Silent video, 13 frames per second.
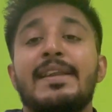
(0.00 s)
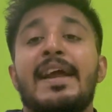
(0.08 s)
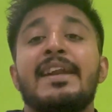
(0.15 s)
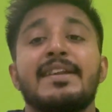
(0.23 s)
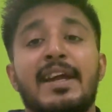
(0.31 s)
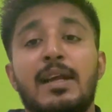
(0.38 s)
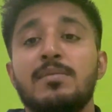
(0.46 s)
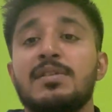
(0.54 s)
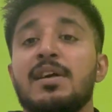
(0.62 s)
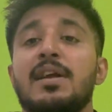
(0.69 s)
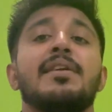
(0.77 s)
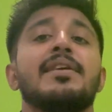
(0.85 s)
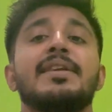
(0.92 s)
10 times
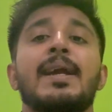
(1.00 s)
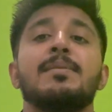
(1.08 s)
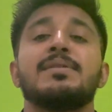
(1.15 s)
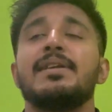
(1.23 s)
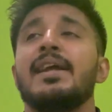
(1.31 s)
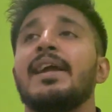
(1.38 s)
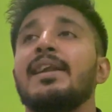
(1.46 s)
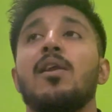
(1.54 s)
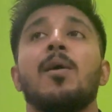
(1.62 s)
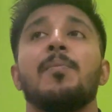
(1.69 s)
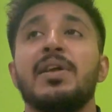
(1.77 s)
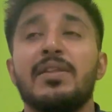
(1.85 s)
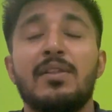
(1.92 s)
100 times a day
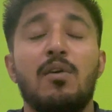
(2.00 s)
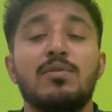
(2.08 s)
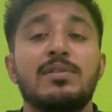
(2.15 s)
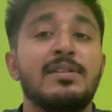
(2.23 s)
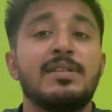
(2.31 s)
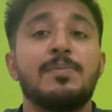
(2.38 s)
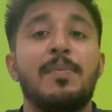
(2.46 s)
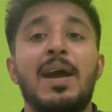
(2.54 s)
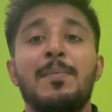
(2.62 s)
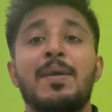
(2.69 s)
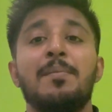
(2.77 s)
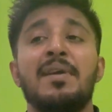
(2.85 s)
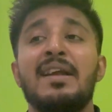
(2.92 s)
dropping 1000
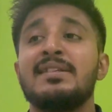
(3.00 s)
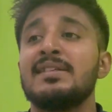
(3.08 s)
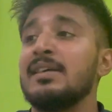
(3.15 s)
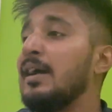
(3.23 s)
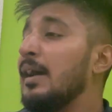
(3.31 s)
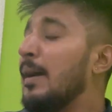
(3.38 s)
spam emails